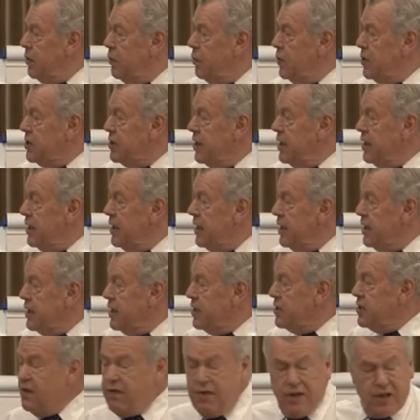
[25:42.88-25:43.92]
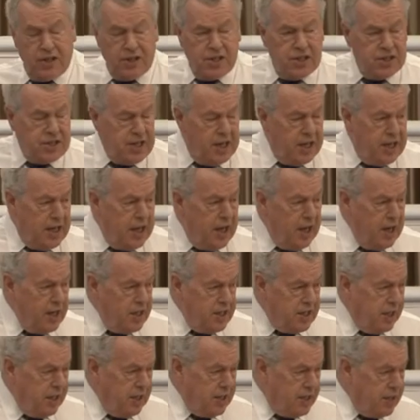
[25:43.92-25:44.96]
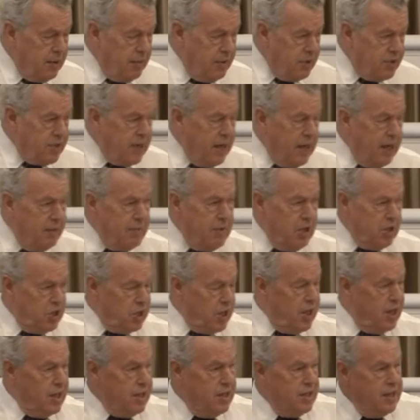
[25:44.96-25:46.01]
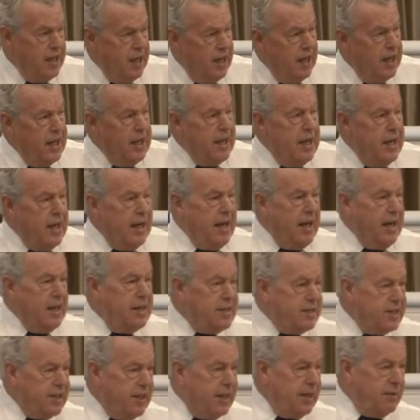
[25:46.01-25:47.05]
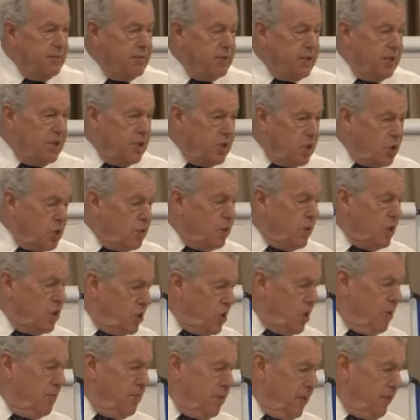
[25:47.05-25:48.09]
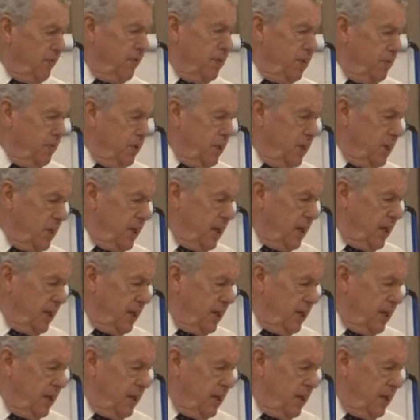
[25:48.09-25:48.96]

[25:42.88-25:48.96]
We see that there's over, as I say, 90, and some are saying much higher than that, enzymes that are switched on by vitamin D.